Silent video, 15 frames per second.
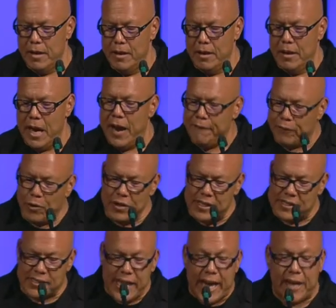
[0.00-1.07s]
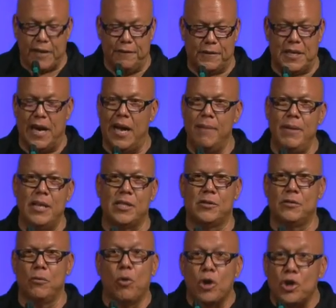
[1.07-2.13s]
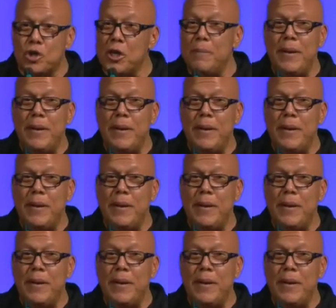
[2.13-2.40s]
And for the sake of time, as worship